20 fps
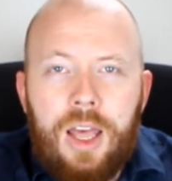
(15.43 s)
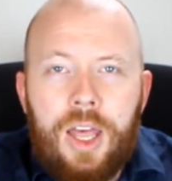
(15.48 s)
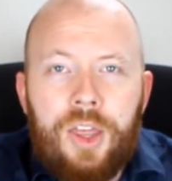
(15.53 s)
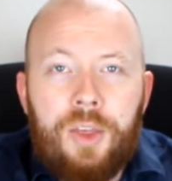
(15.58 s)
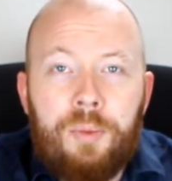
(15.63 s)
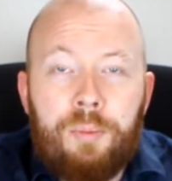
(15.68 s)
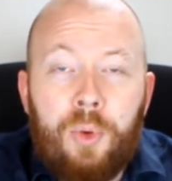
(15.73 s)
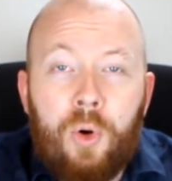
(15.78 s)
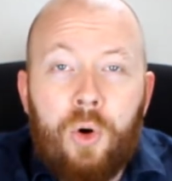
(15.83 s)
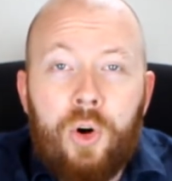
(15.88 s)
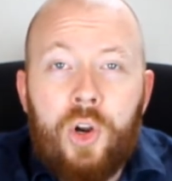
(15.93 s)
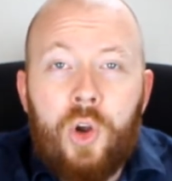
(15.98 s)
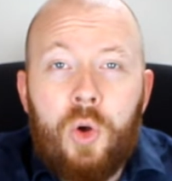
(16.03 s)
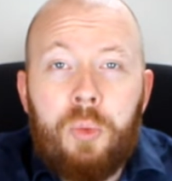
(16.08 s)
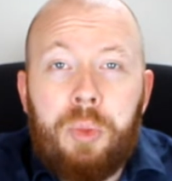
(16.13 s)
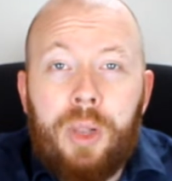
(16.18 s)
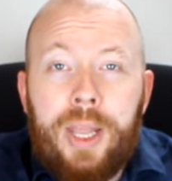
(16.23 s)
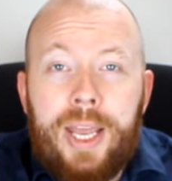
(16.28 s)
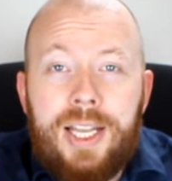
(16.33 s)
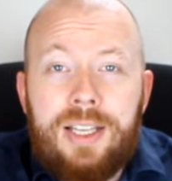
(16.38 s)
The
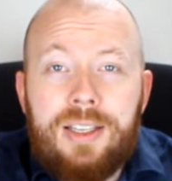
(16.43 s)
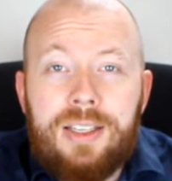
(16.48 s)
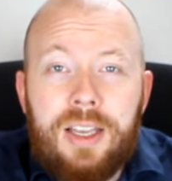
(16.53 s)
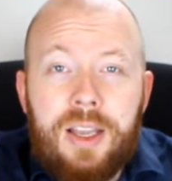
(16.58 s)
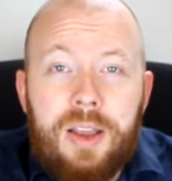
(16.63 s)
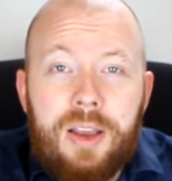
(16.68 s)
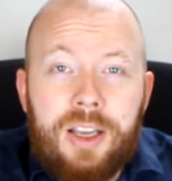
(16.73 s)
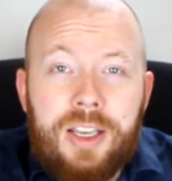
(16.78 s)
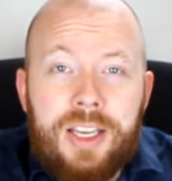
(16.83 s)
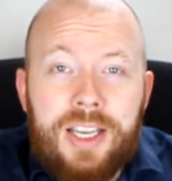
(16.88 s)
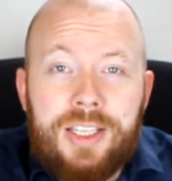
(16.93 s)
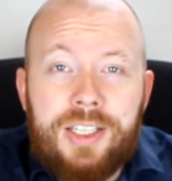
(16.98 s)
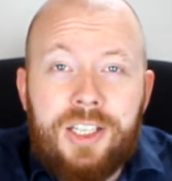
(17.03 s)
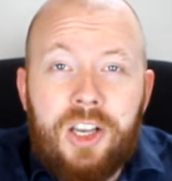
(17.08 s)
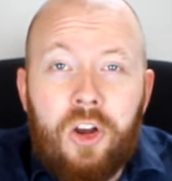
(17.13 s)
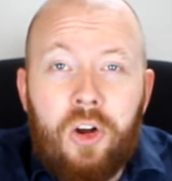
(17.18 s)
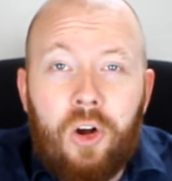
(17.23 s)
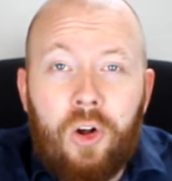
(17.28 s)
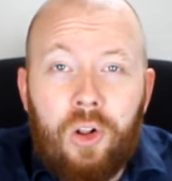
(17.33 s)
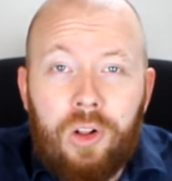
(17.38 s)
Bordeaux blend is
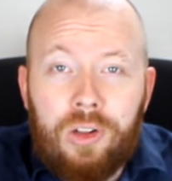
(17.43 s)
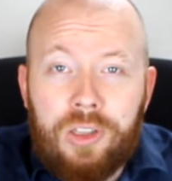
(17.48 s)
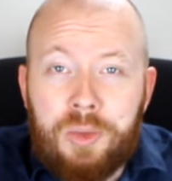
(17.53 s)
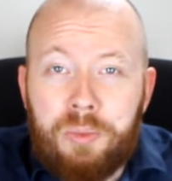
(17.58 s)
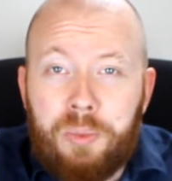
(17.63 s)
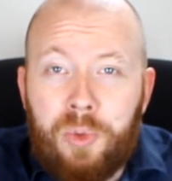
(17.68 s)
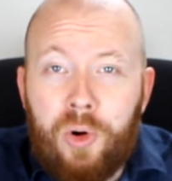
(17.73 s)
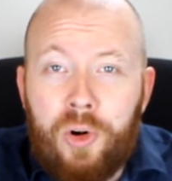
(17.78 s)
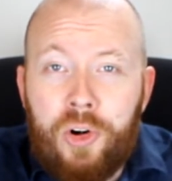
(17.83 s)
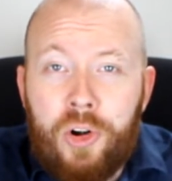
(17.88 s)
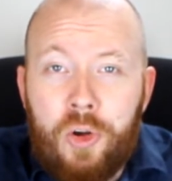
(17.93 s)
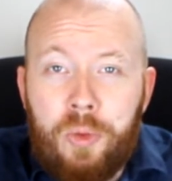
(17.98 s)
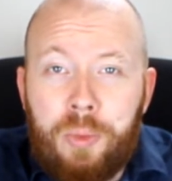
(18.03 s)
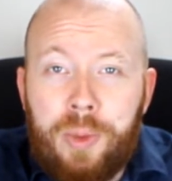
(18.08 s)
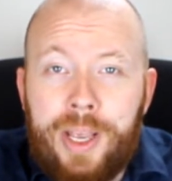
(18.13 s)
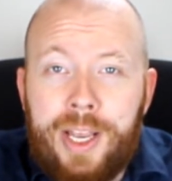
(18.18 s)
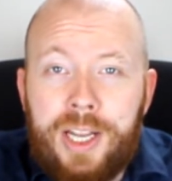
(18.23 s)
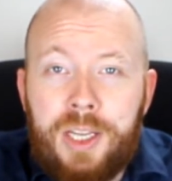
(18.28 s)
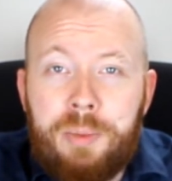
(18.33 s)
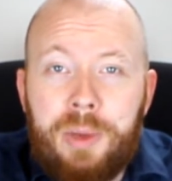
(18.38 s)
called the Bordeaux
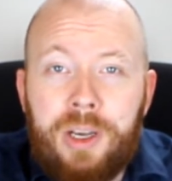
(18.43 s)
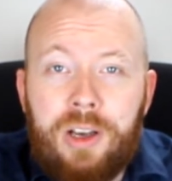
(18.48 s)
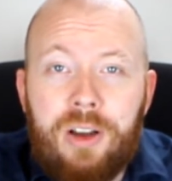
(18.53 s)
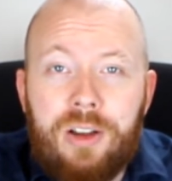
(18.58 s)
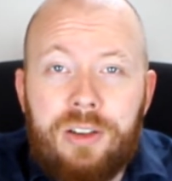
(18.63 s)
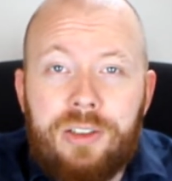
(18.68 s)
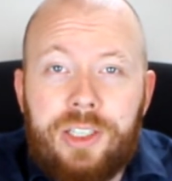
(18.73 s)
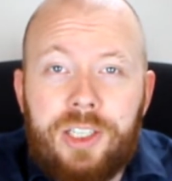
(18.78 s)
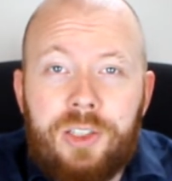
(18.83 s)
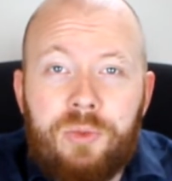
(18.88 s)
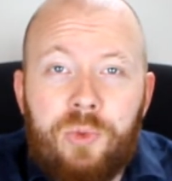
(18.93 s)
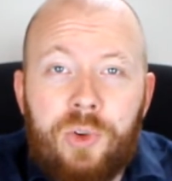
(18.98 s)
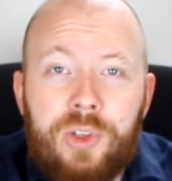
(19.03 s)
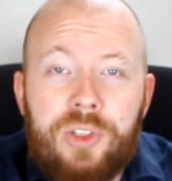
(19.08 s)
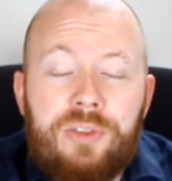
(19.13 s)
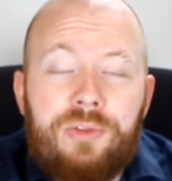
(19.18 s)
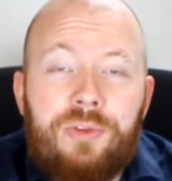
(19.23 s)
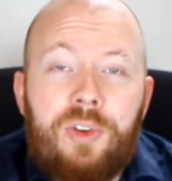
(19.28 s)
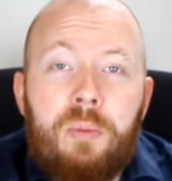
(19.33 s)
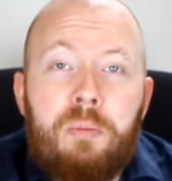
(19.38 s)
blend because it
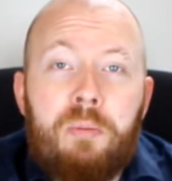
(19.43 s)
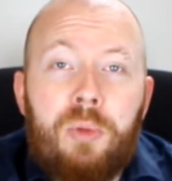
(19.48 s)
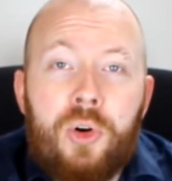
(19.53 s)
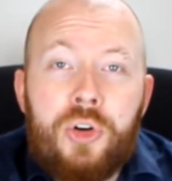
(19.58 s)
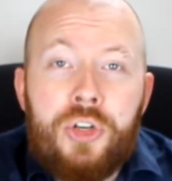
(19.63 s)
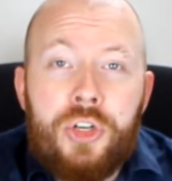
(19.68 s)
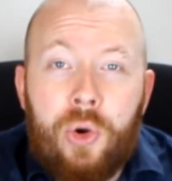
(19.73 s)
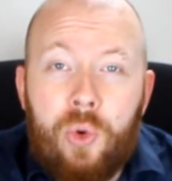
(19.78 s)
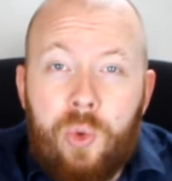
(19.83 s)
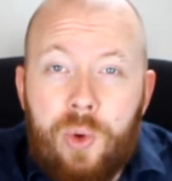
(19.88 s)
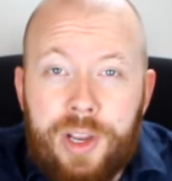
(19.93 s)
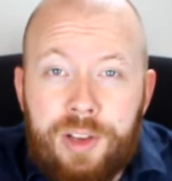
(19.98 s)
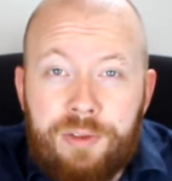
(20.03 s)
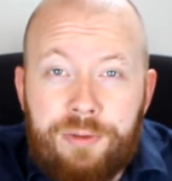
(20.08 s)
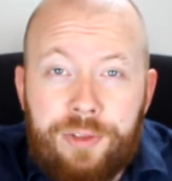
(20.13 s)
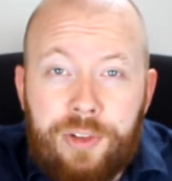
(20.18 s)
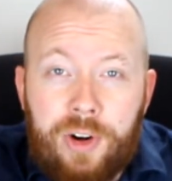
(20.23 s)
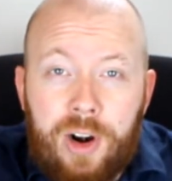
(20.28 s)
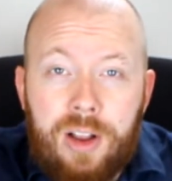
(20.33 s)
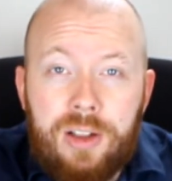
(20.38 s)
was from Bordeaux in
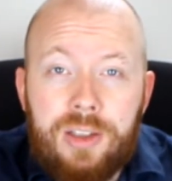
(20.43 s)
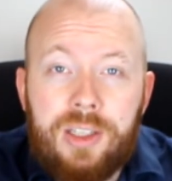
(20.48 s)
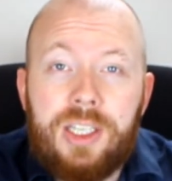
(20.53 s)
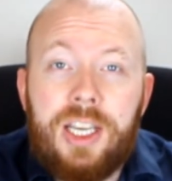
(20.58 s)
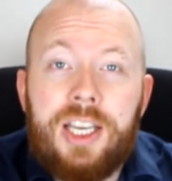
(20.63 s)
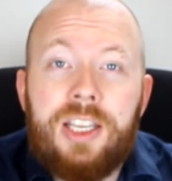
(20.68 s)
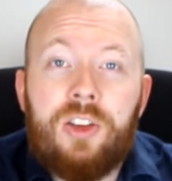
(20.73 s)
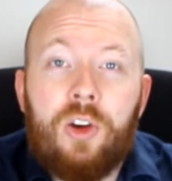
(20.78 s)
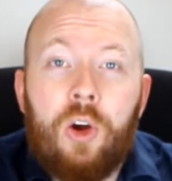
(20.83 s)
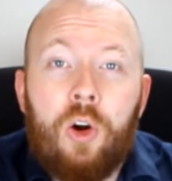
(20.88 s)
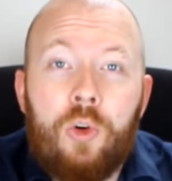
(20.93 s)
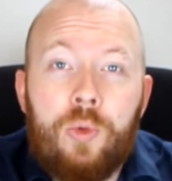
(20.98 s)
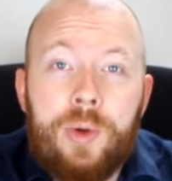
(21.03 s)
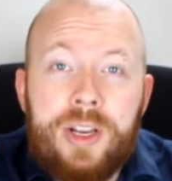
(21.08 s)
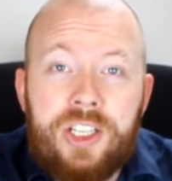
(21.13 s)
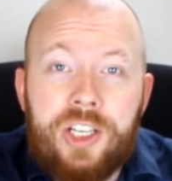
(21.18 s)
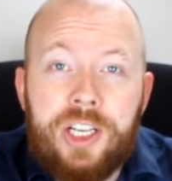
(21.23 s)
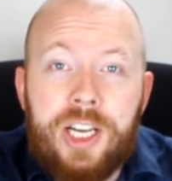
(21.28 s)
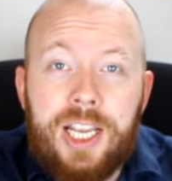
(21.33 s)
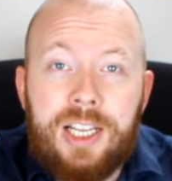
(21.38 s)
France it
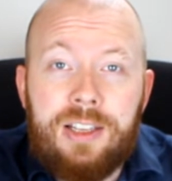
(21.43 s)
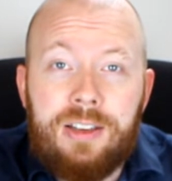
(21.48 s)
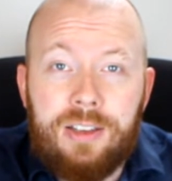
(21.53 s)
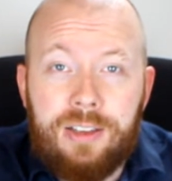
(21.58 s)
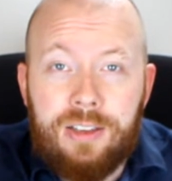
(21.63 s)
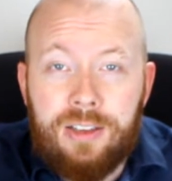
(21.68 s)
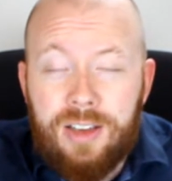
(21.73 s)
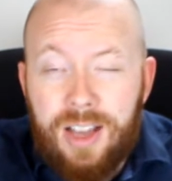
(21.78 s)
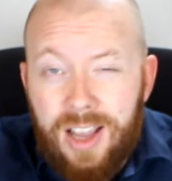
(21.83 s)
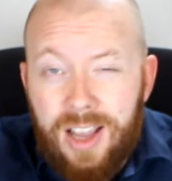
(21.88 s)
originated.